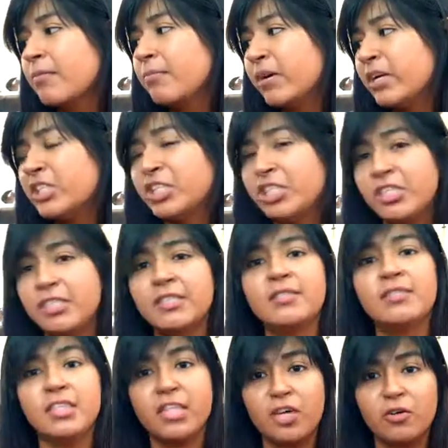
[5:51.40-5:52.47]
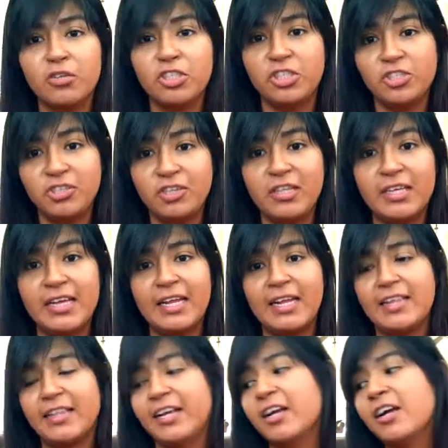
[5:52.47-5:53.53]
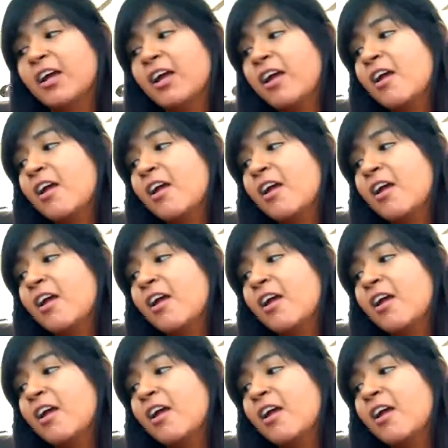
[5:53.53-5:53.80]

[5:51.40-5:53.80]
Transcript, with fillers: But she's, you know, she's slowly getting there.